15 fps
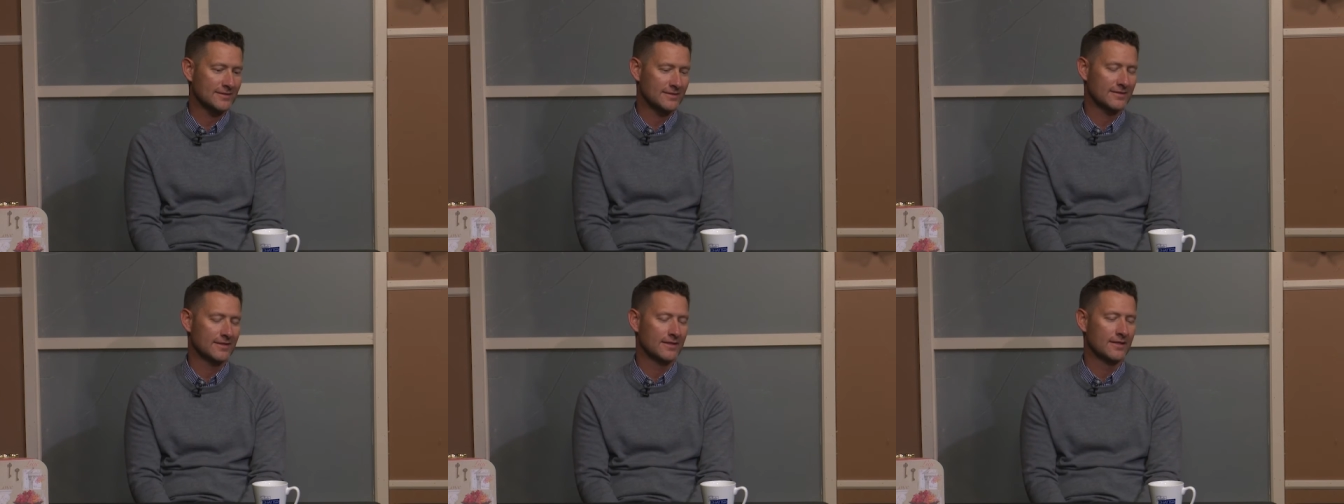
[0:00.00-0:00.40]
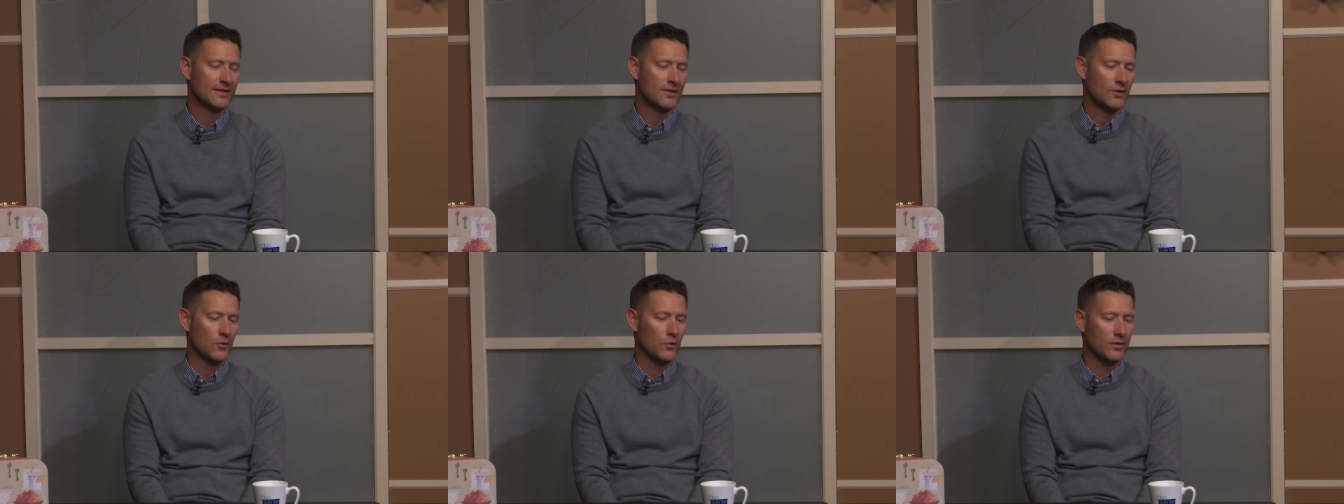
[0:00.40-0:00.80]
And
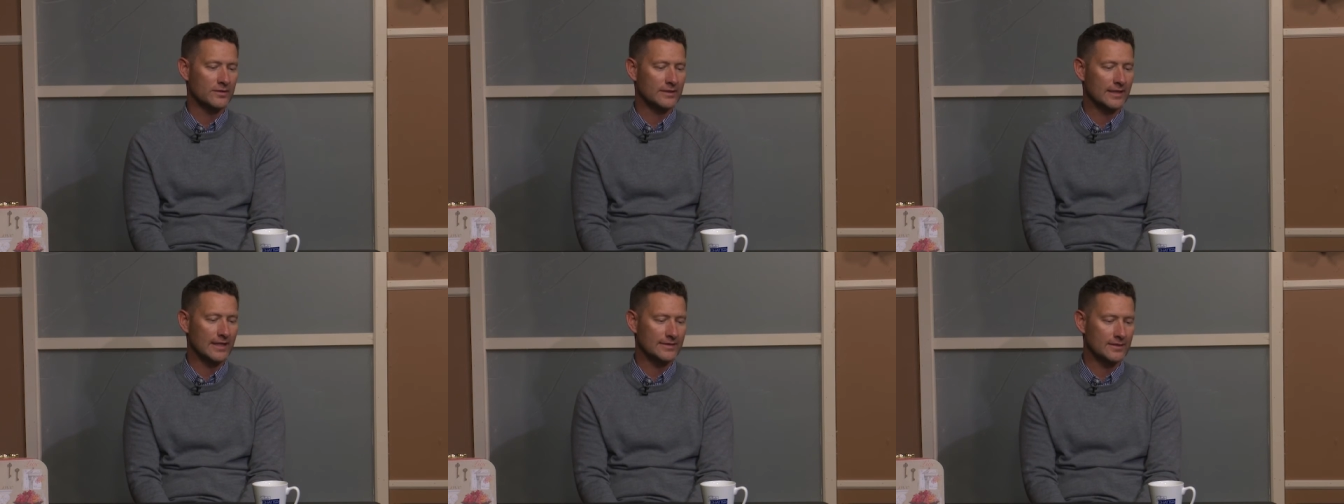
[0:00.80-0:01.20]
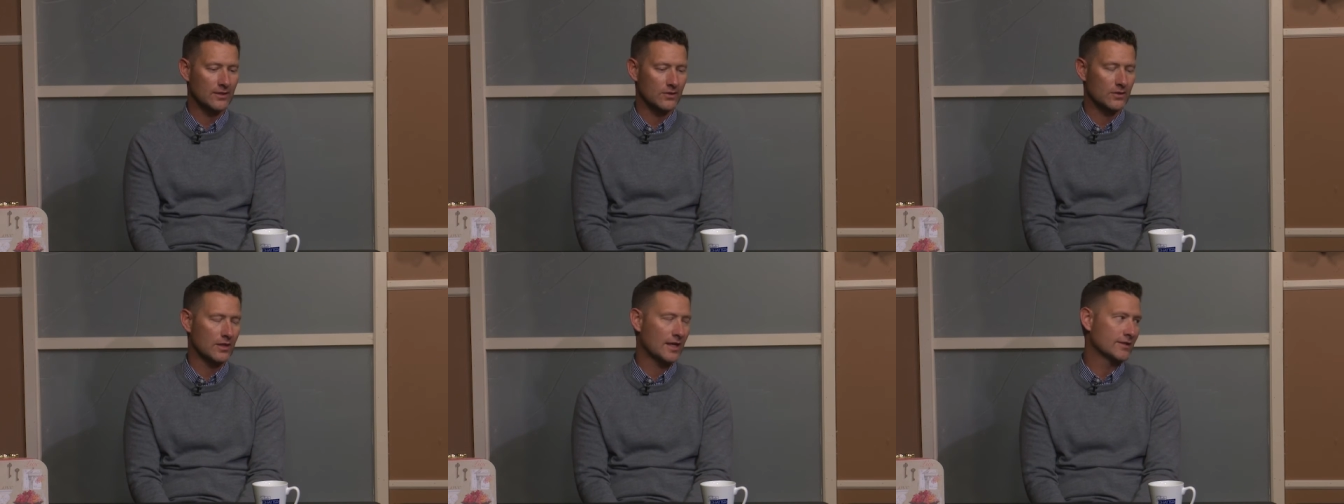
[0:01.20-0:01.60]
one thing I
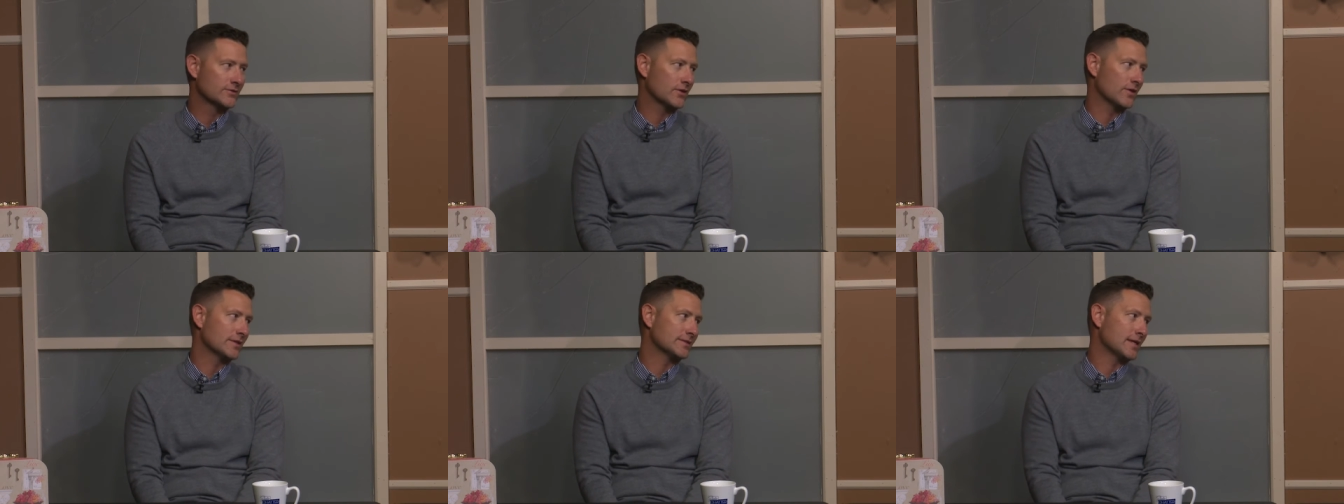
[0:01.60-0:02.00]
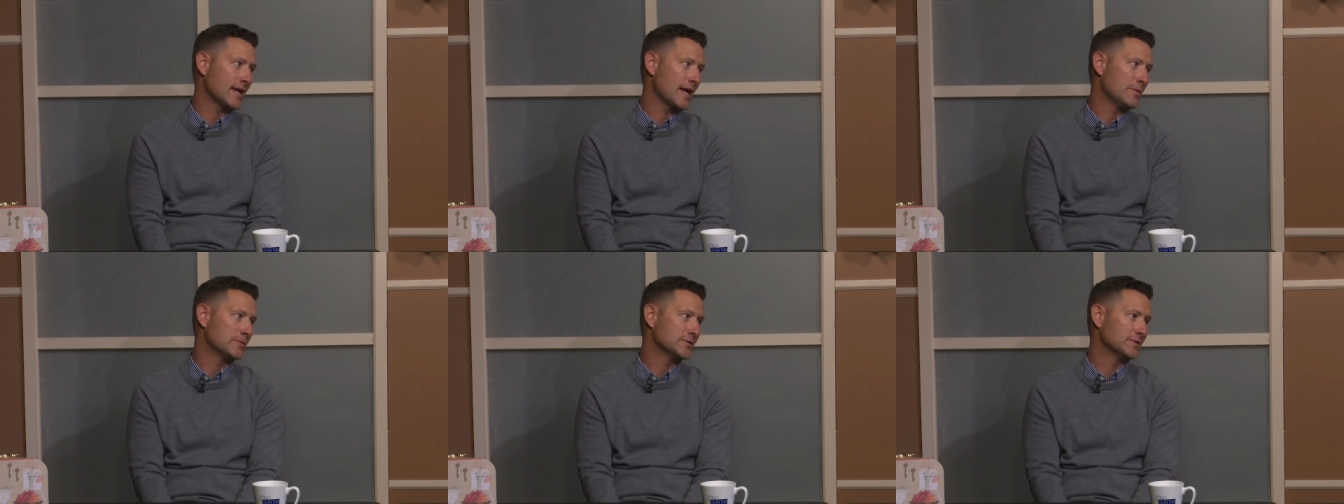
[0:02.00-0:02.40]
tell clients all the
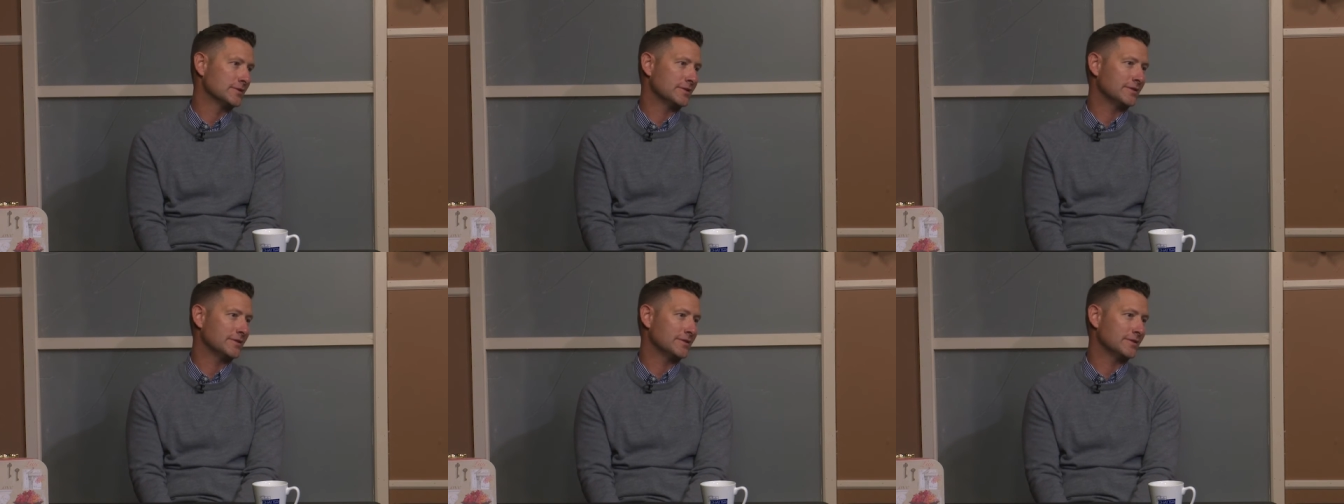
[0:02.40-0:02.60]
time is